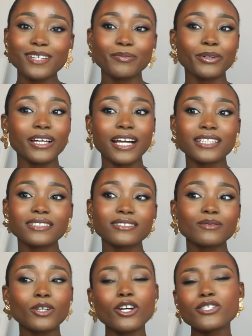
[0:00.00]
But
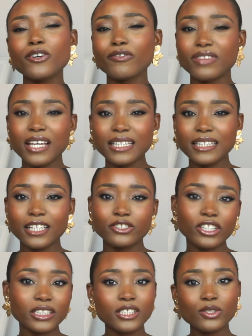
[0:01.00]
because of that, like
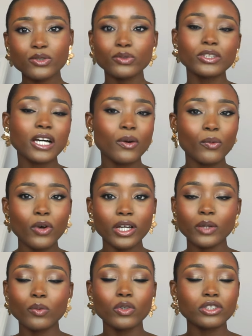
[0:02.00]
juggling school and
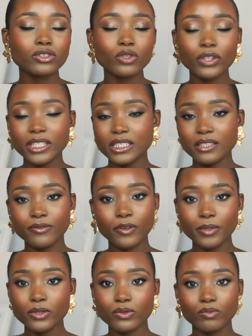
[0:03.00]
work, it was not easy for
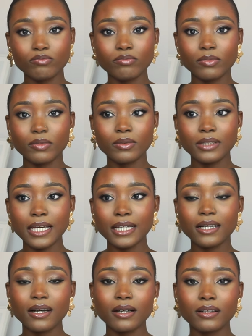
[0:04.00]
me to
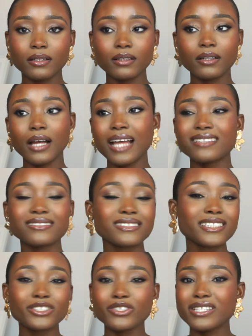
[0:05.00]
like, I
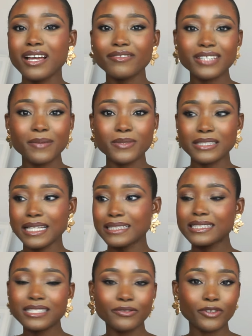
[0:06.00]
didn't just have time to like
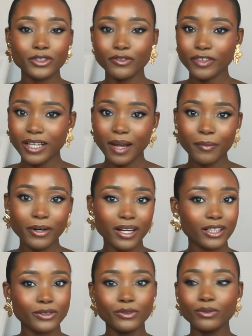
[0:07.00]
sit in front of a
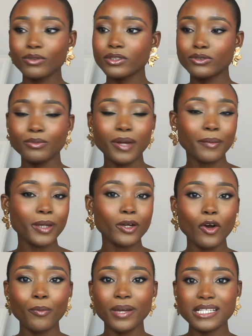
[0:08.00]
camera, you know, do my
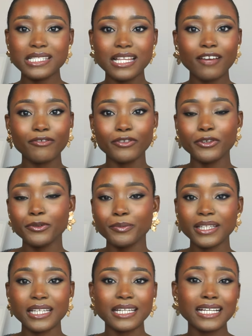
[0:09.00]
makeup and start
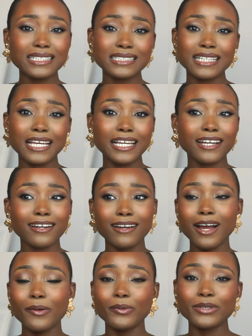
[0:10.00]
filming and acting like
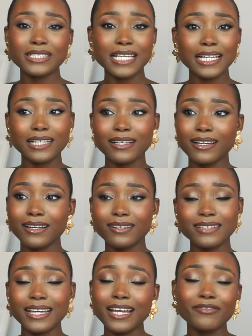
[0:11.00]
I was like
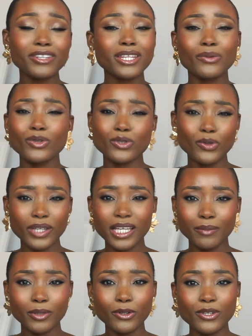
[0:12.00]
everything was
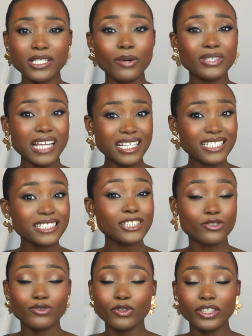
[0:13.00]
okay, because I was actually
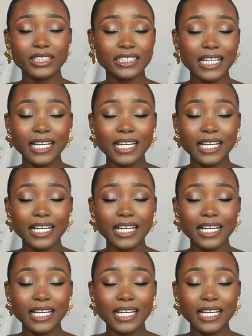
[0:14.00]
struggling.